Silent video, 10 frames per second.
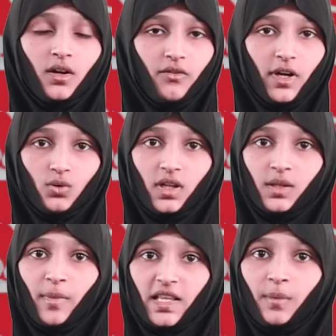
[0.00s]
way to
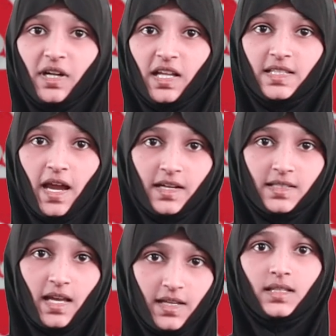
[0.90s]
learn mathematics and
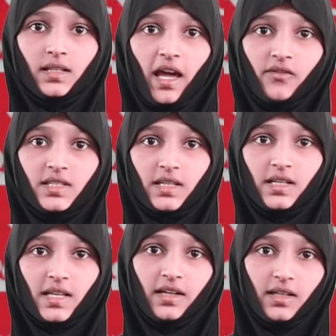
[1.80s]
science, language
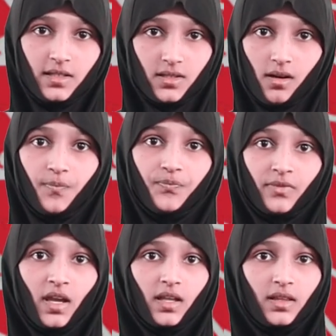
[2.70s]
skills, and history.
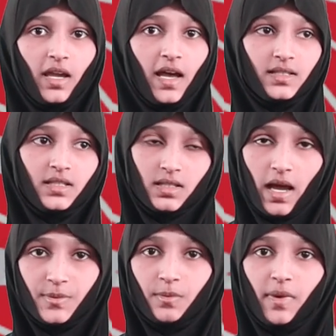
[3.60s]
These
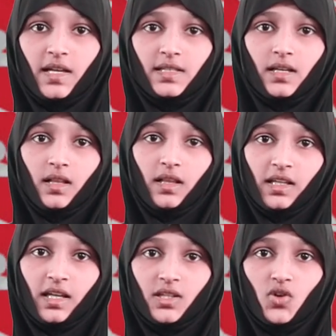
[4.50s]
apps makes
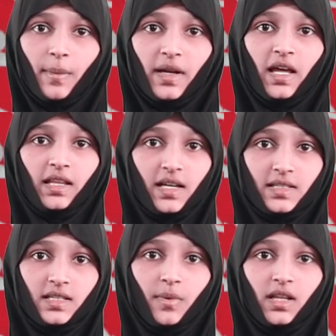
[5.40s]
learning enjoyable and
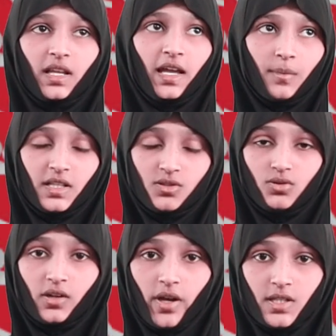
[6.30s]
accessible. They enable
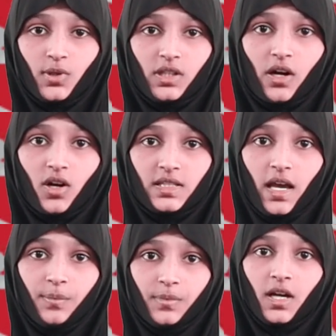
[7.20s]
students to explore the
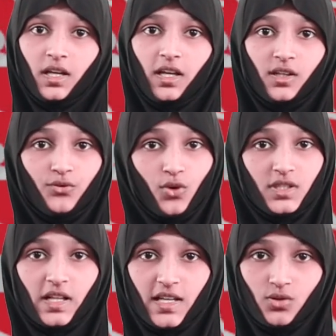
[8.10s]
concept, reinforce
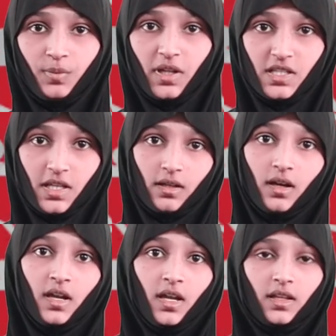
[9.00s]
classroom teaching,
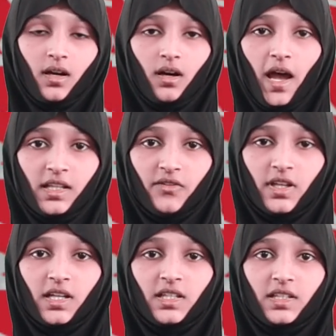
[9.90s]
and even
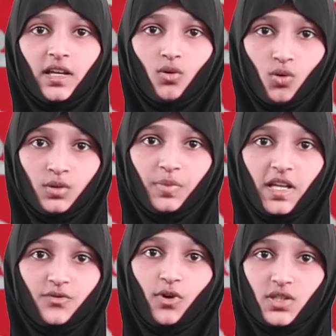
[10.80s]
learn at their own
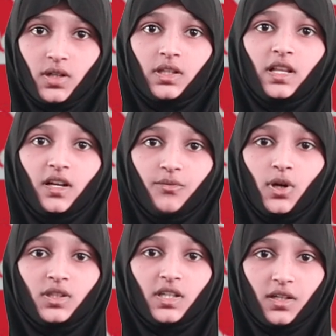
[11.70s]
place, fostering the love
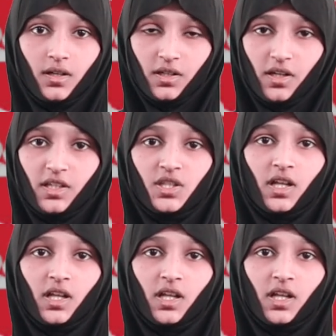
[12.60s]
beyond the traditional